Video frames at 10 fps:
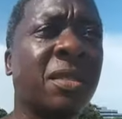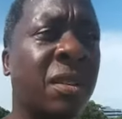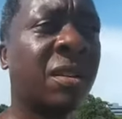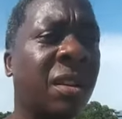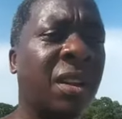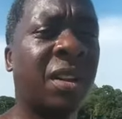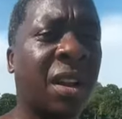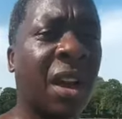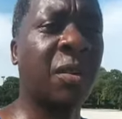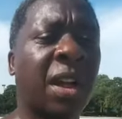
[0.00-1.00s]
Yeah, y'all
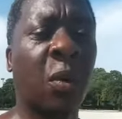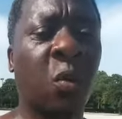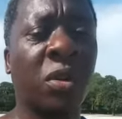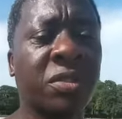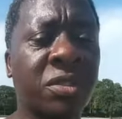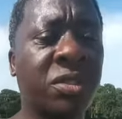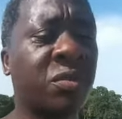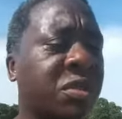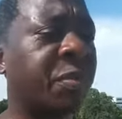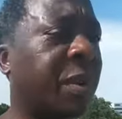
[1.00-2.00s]
got worse than Jewish people.
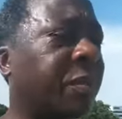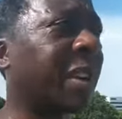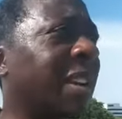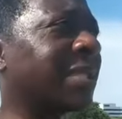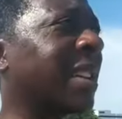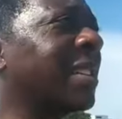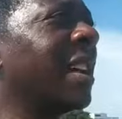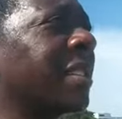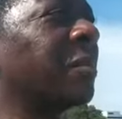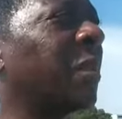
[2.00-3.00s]
You can't say nothing, but
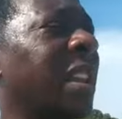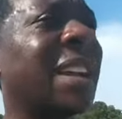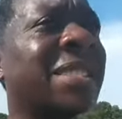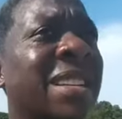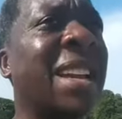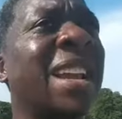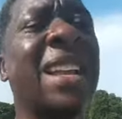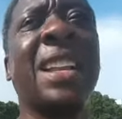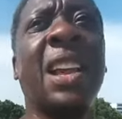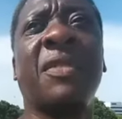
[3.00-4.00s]
they can say in and
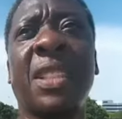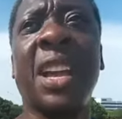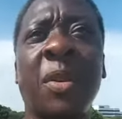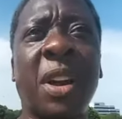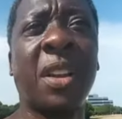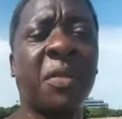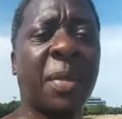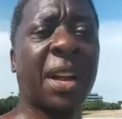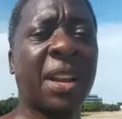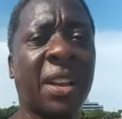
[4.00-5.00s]
everything about everybody
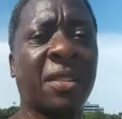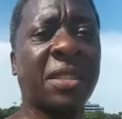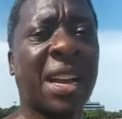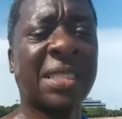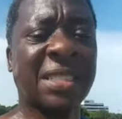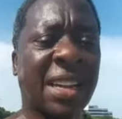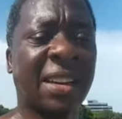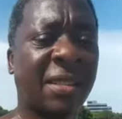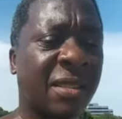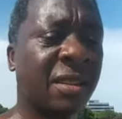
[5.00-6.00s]
else. Yeah, I said it.
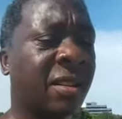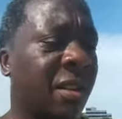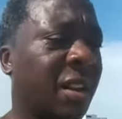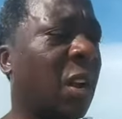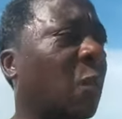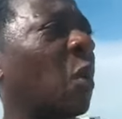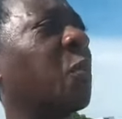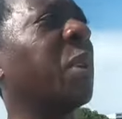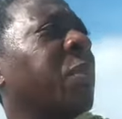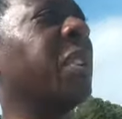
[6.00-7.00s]
Yeah, more people
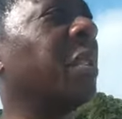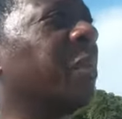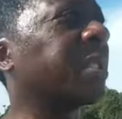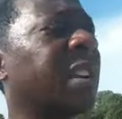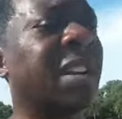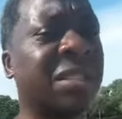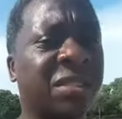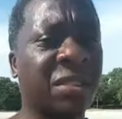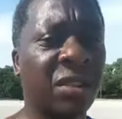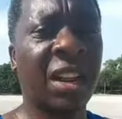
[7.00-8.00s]
need to be saying this. This is a little
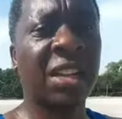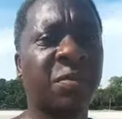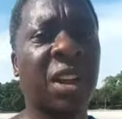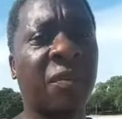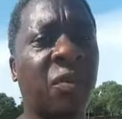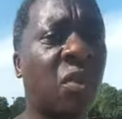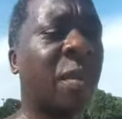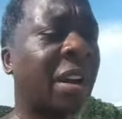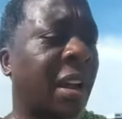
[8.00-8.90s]
ass platform I got.